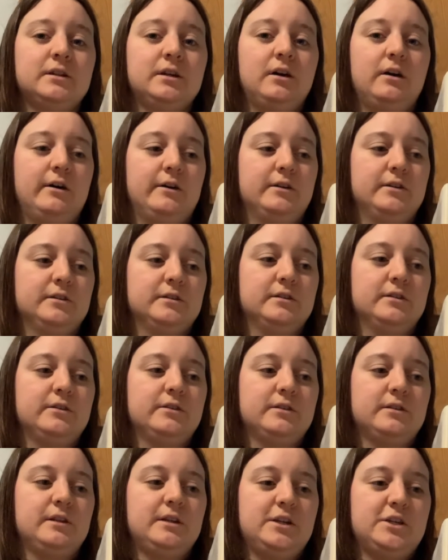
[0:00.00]
on
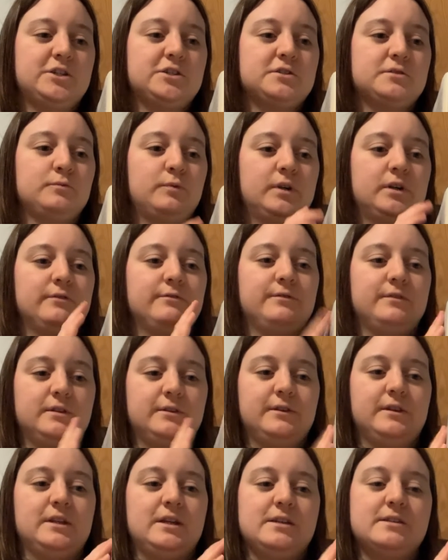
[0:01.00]
each one of
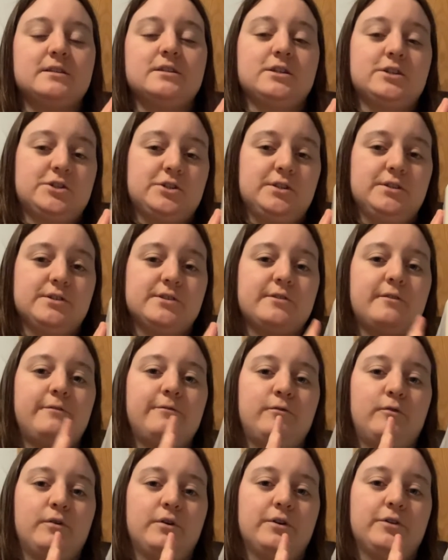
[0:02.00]
these editions
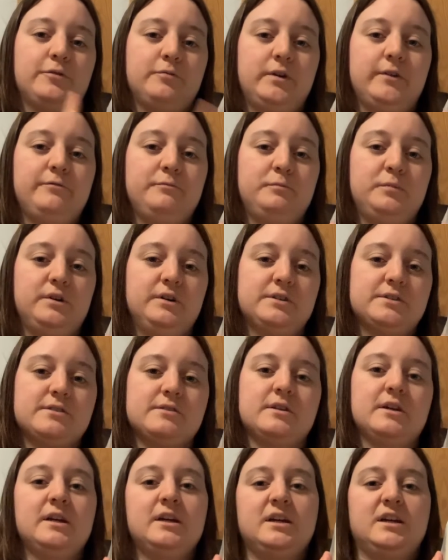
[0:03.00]
for thrift books,
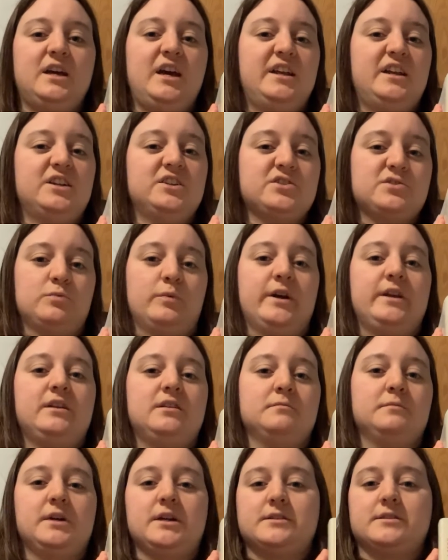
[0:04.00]
and I just
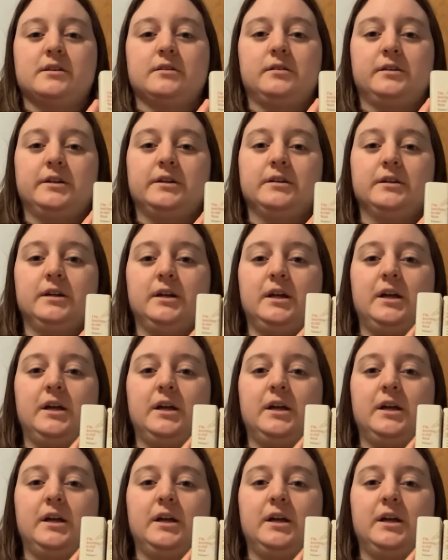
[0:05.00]
waited basically.